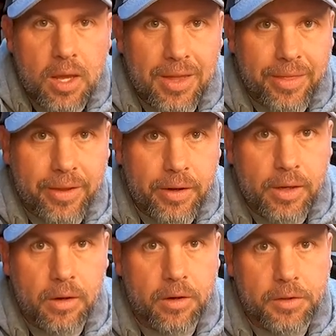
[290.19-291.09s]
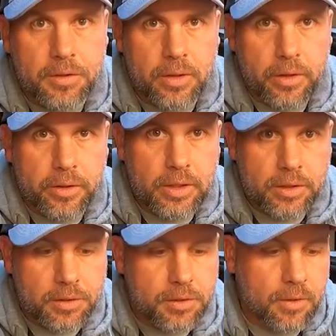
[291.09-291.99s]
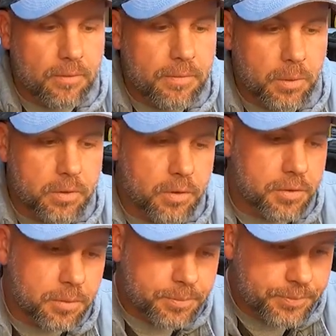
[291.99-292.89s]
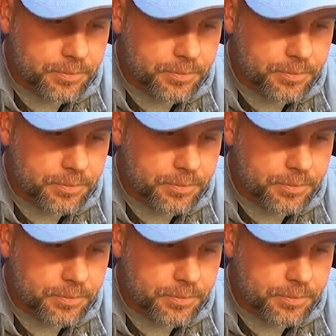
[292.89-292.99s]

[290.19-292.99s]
and they are selling these filters.